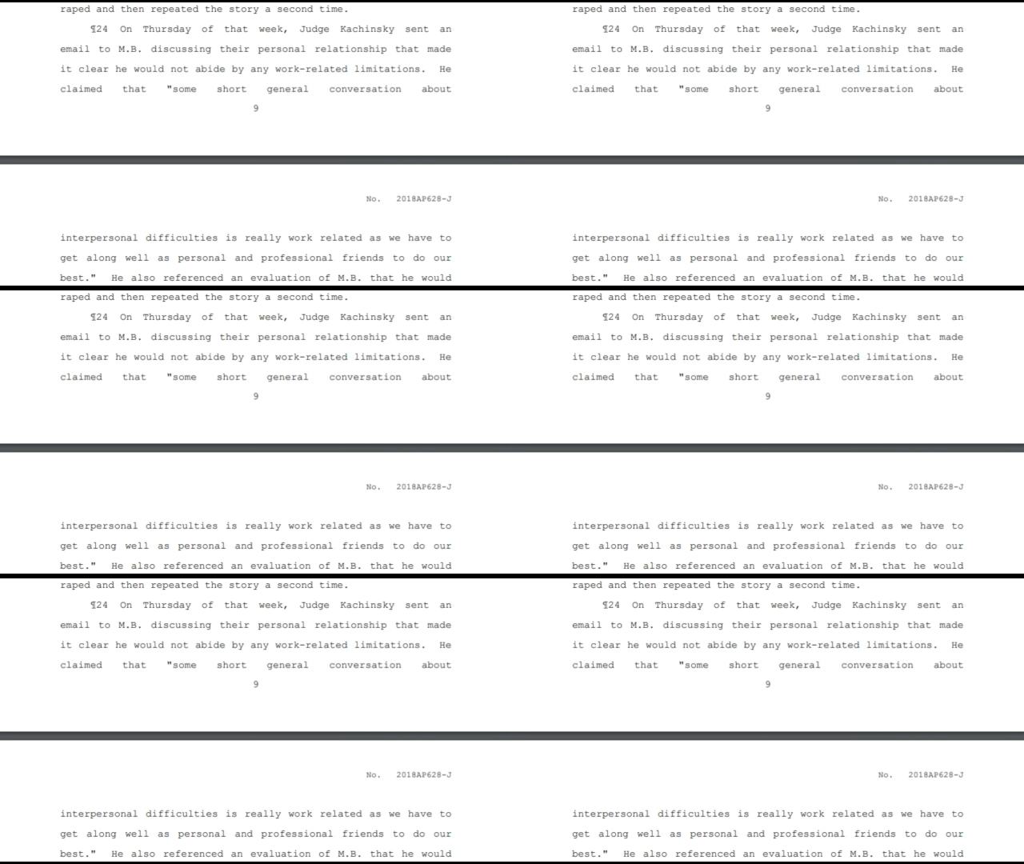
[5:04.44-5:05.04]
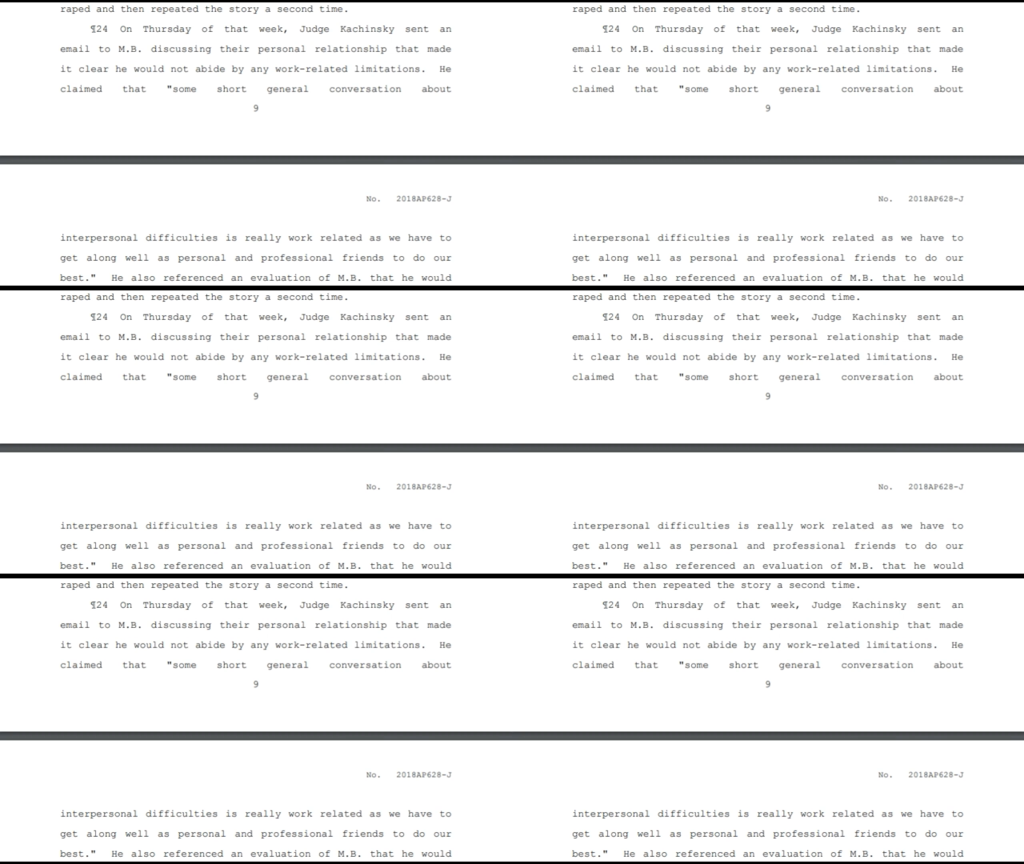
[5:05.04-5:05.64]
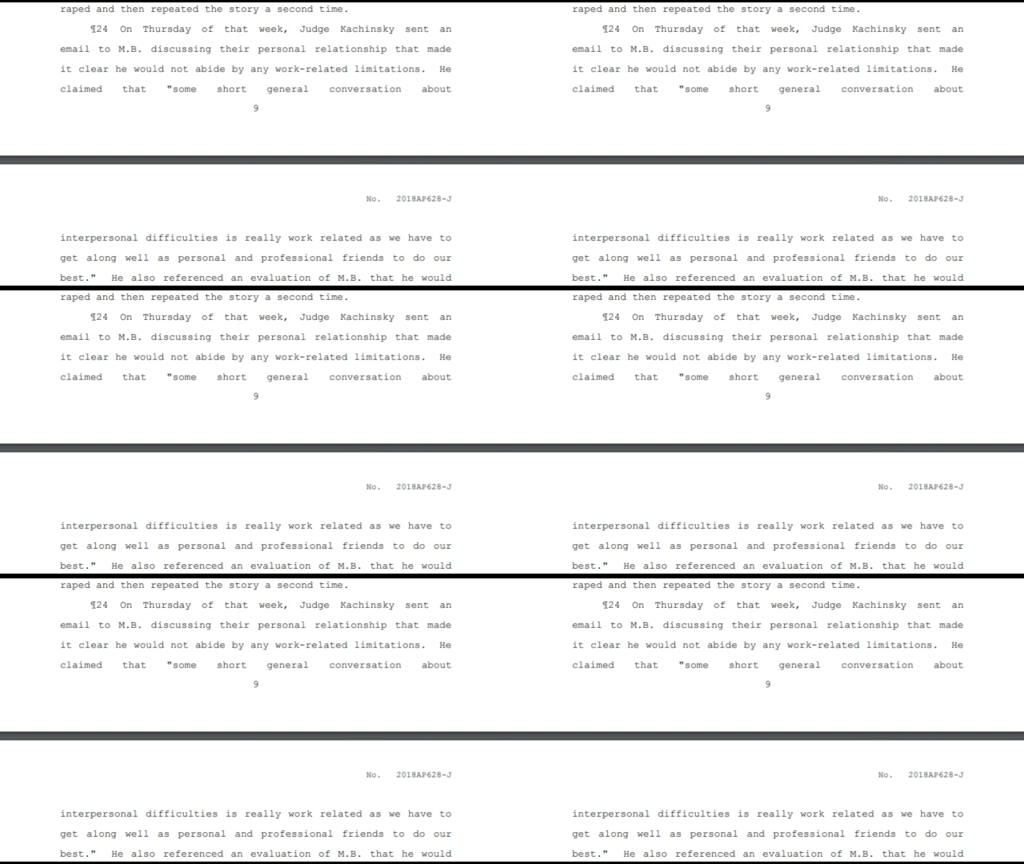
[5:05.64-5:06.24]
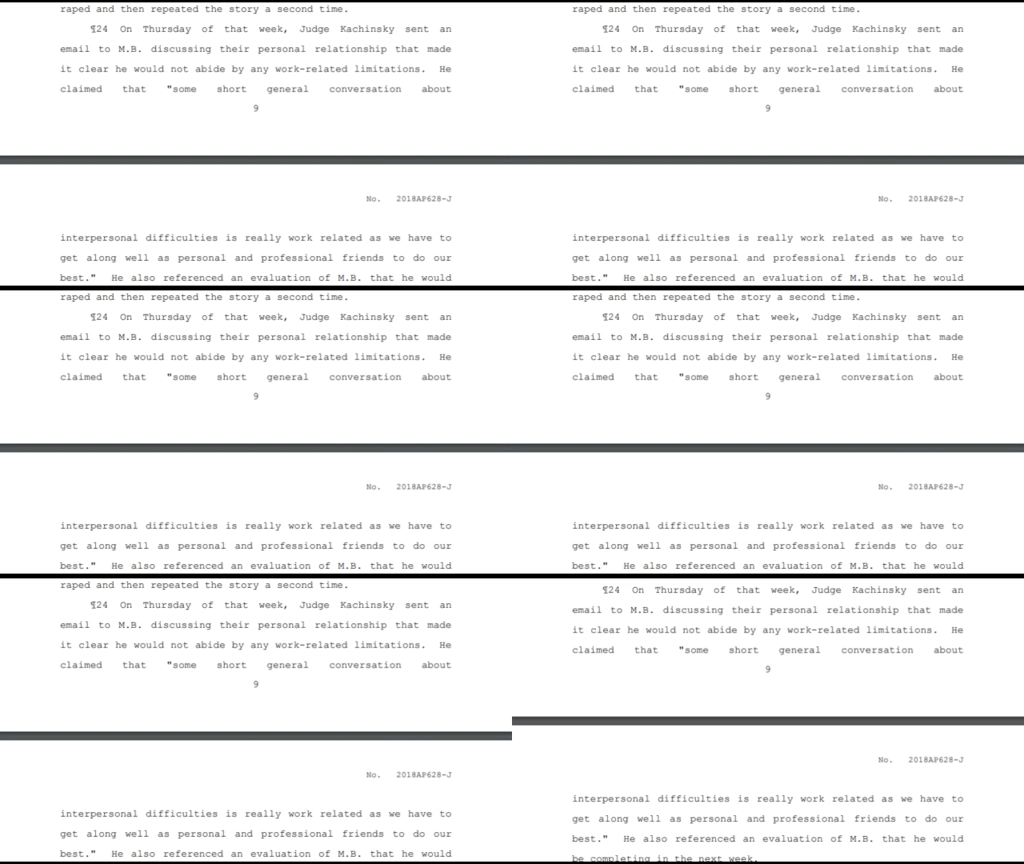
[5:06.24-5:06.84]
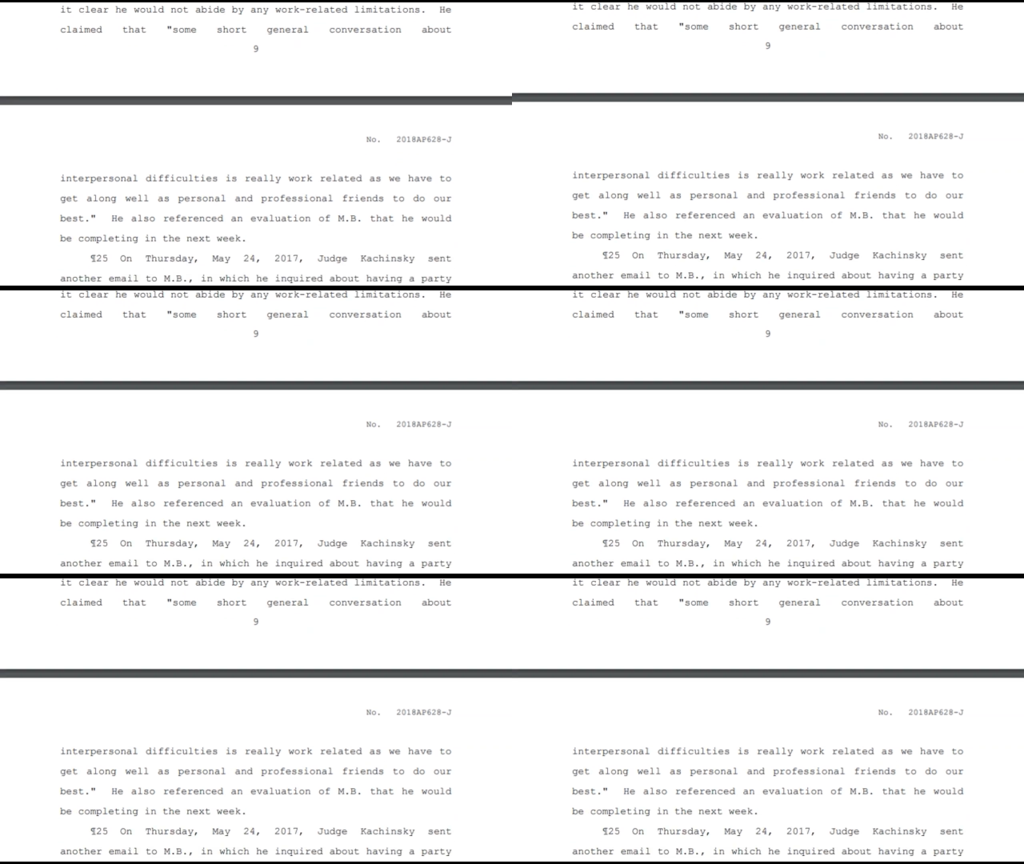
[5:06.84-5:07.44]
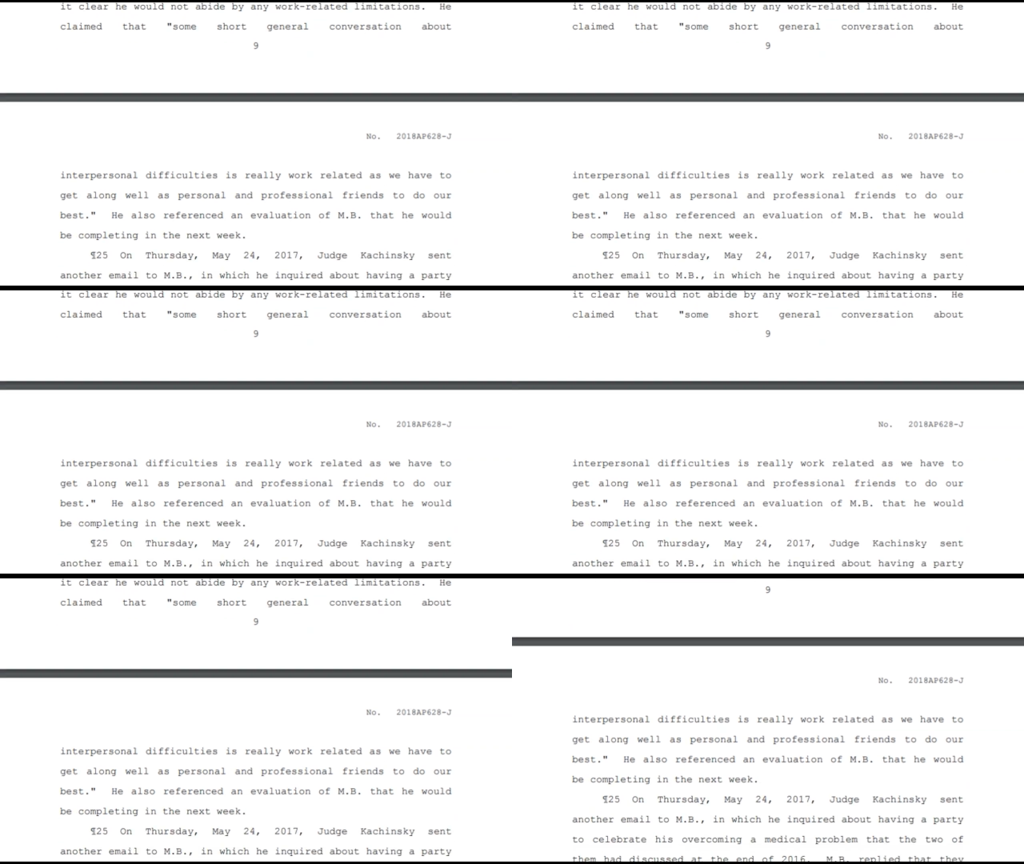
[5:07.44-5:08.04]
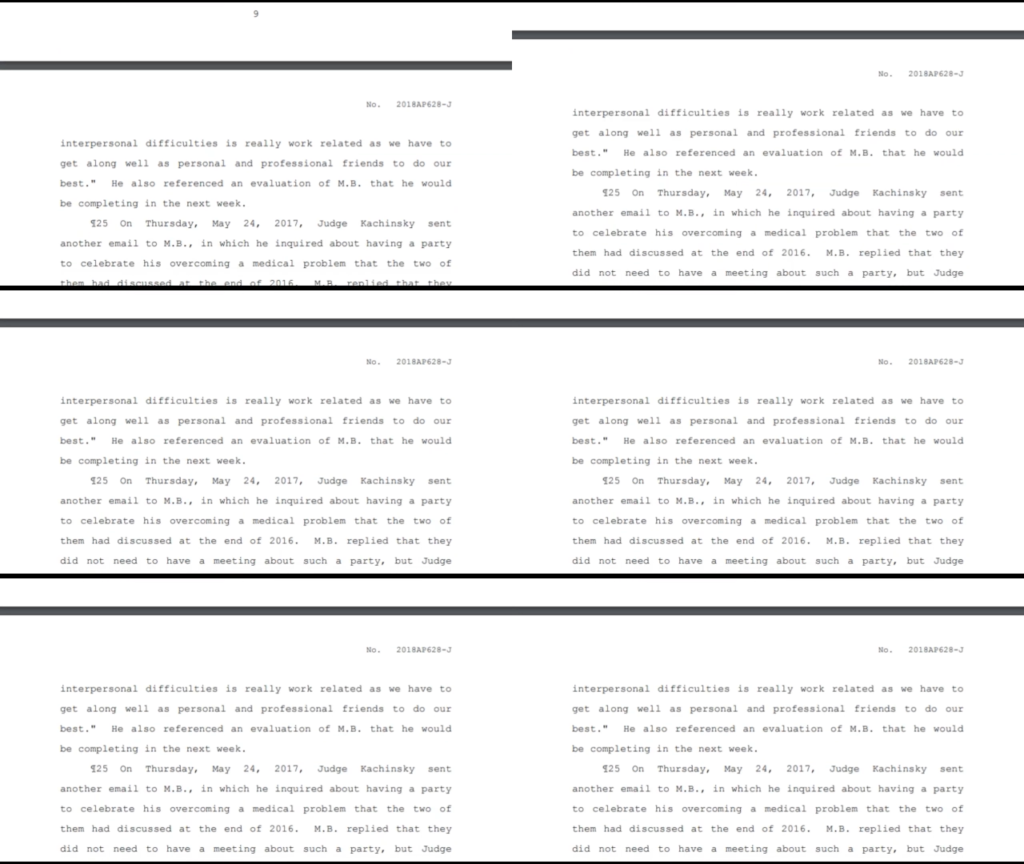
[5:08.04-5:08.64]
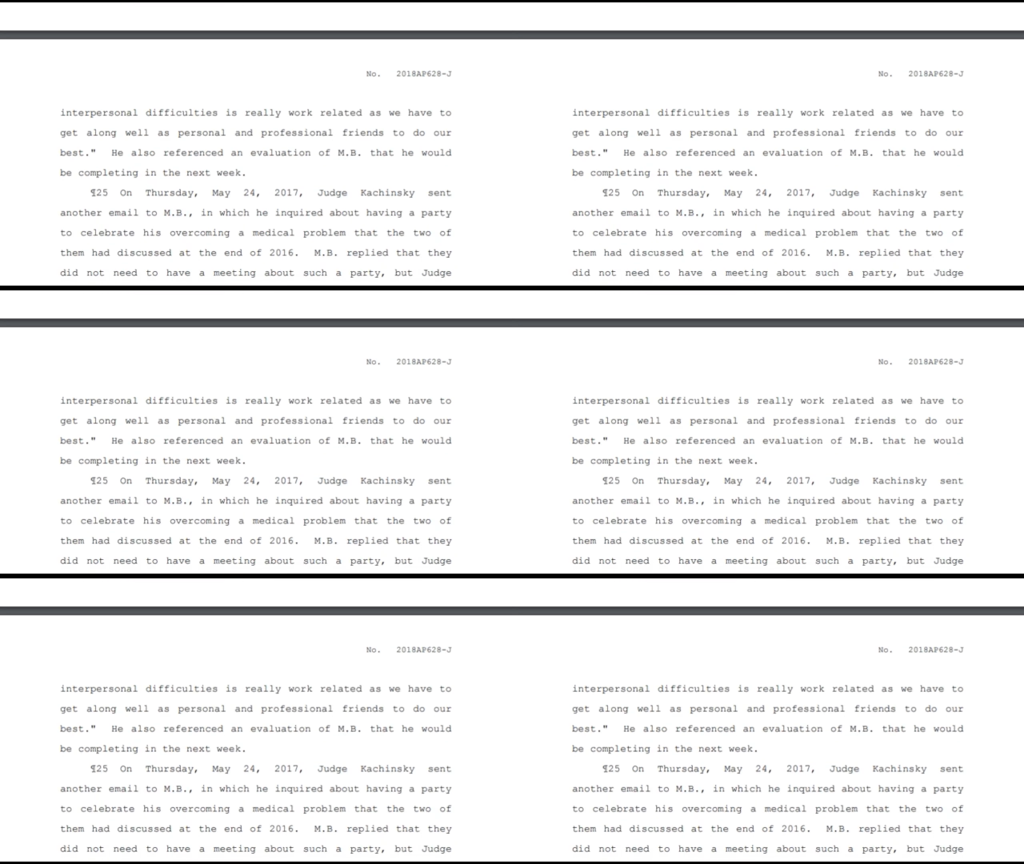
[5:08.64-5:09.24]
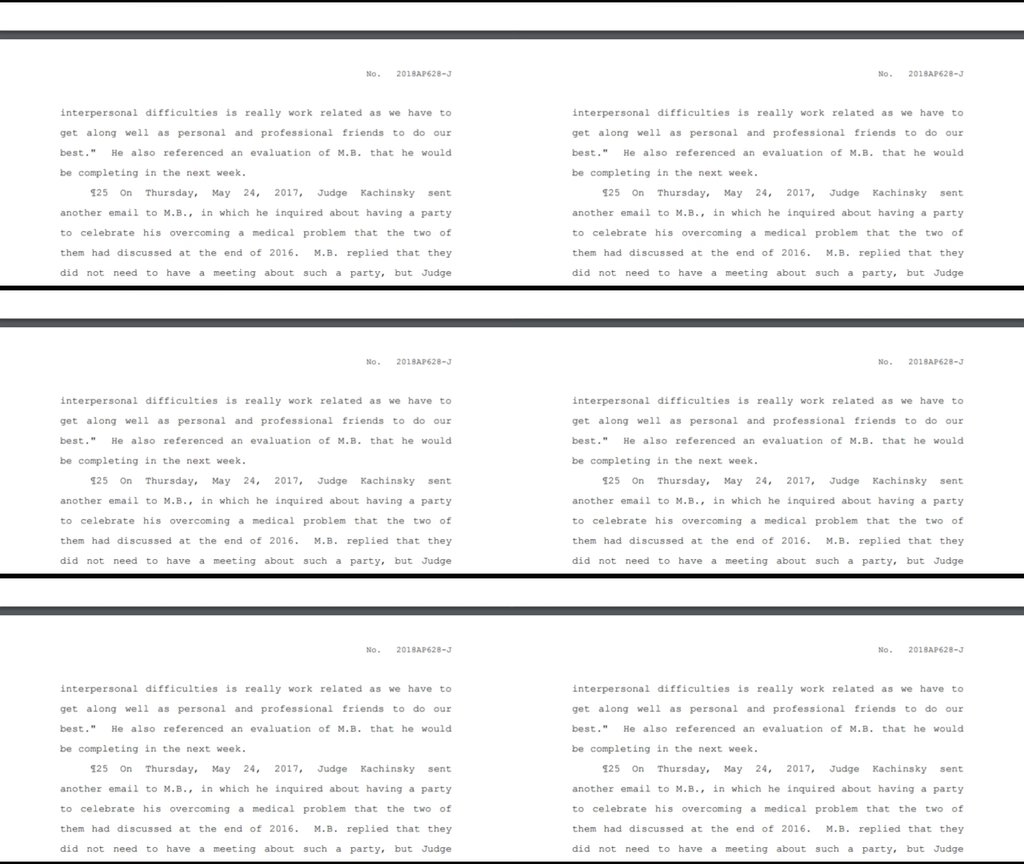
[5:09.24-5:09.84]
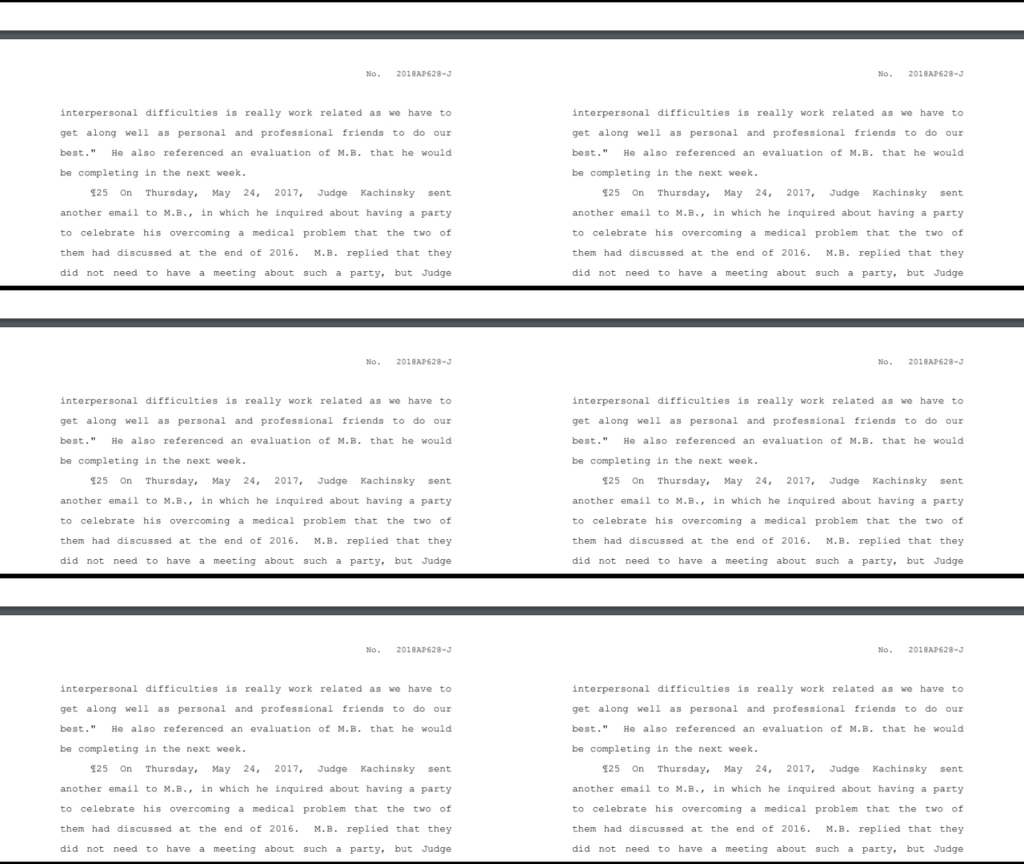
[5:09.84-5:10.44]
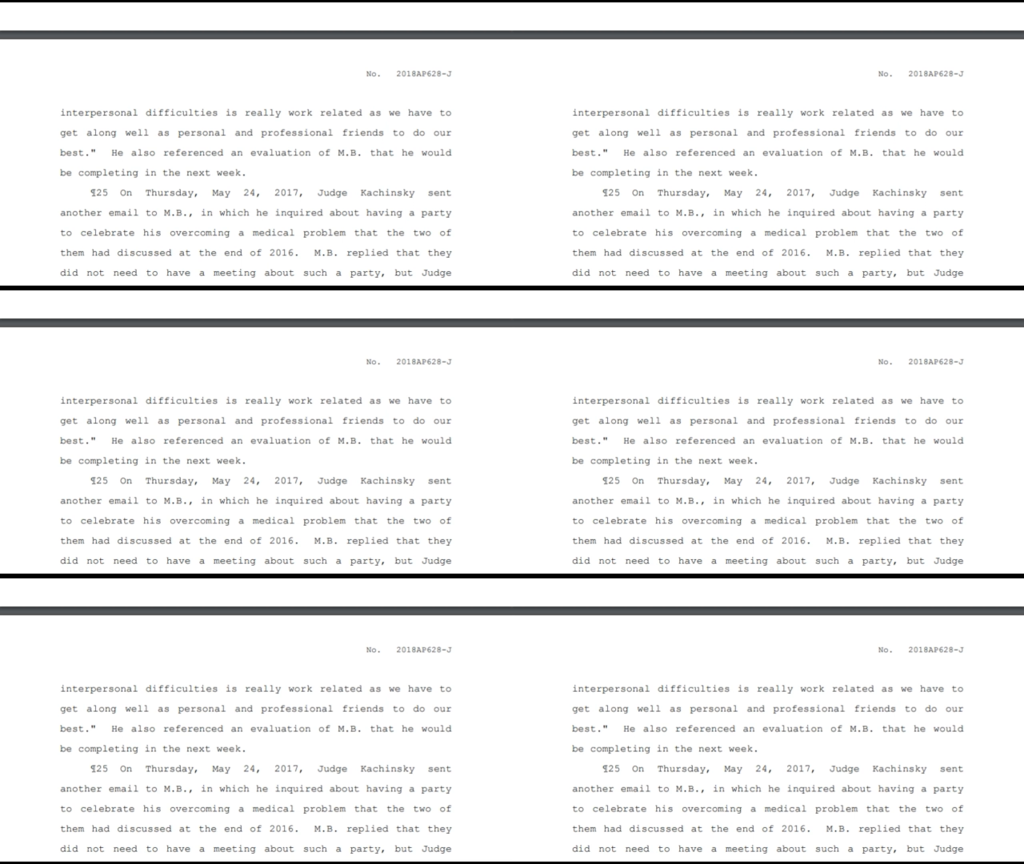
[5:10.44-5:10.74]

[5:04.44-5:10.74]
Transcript: No face is visible, so there are no lips to read.